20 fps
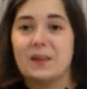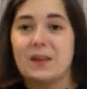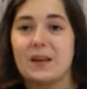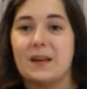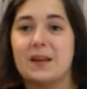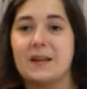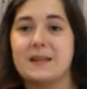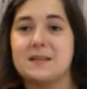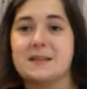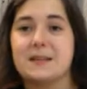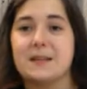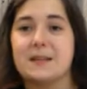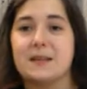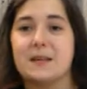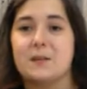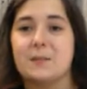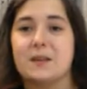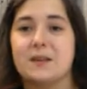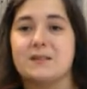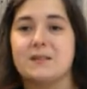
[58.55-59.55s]
His
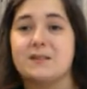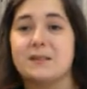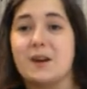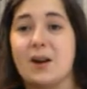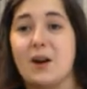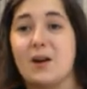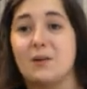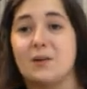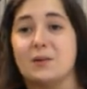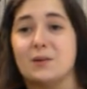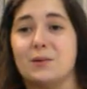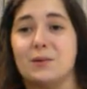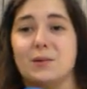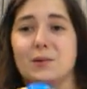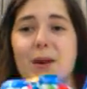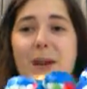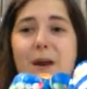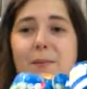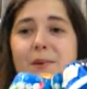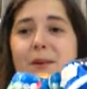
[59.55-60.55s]
theme is nautical,
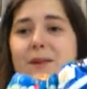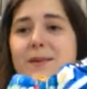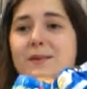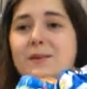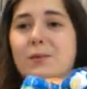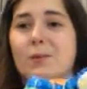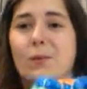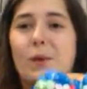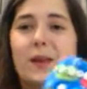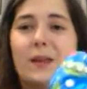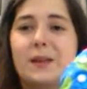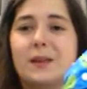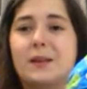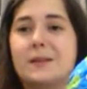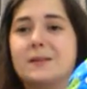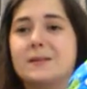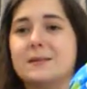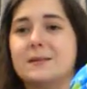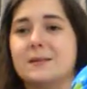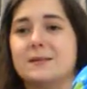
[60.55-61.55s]
crabbies and
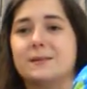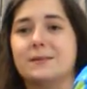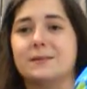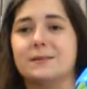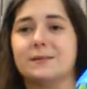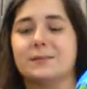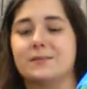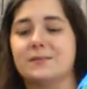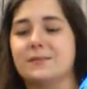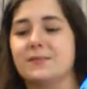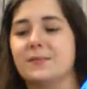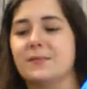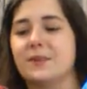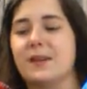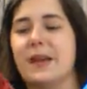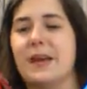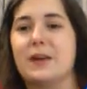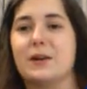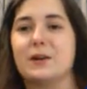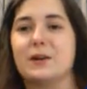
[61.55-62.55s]
whaleys and
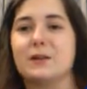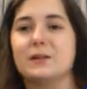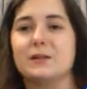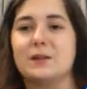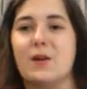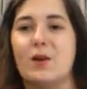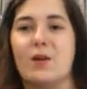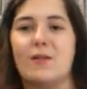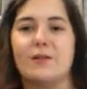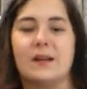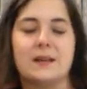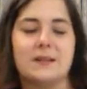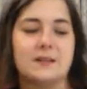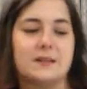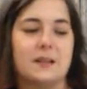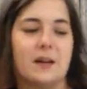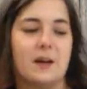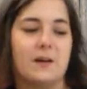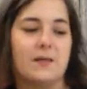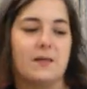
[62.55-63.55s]
anchors and all of that
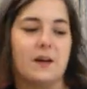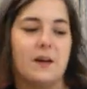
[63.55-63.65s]
stuff.